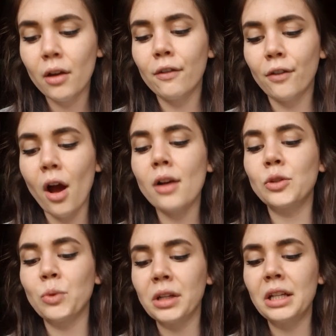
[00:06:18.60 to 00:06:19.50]

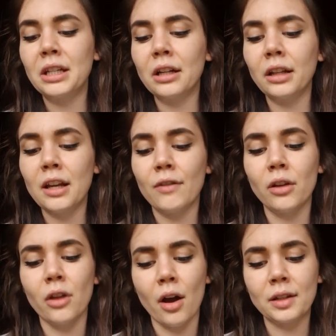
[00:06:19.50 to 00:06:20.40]
Frogs really did live
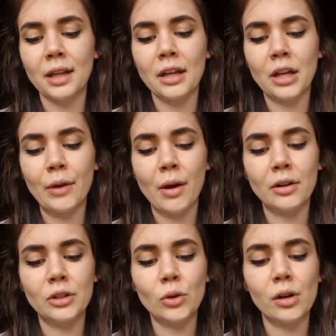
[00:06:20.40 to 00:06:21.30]
alongside
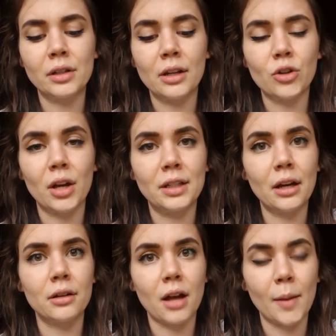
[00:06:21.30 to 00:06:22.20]
Tyrannosaurus and
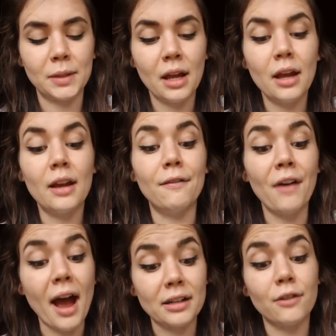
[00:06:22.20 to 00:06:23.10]
Triceratops. In
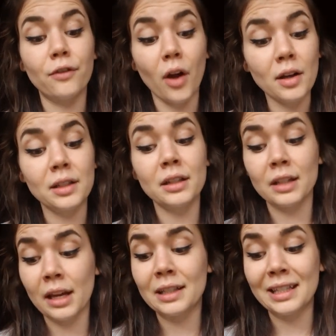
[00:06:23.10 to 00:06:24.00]
fact, frogs
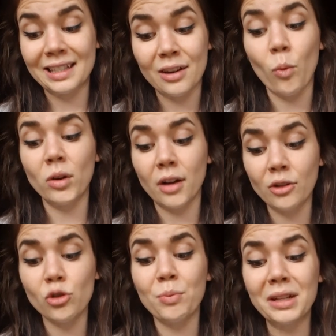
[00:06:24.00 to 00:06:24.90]
existed
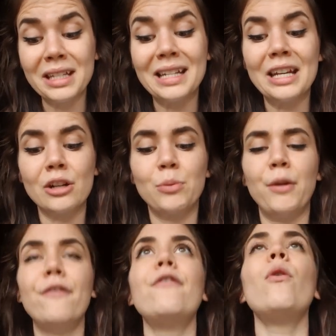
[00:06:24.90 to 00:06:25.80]
100 million years
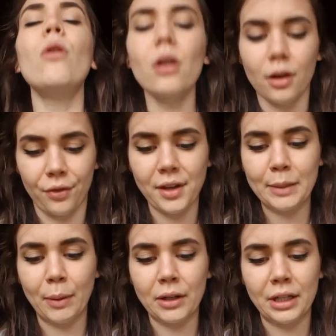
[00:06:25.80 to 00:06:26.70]
before these
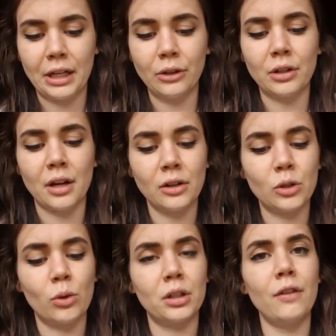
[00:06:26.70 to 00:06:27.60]
particular
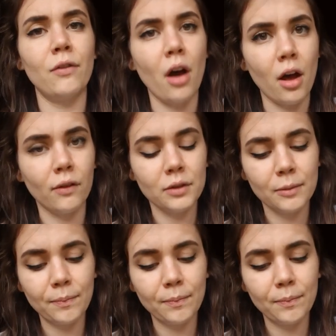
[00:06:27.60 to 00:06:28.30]
dinosaurs evolved.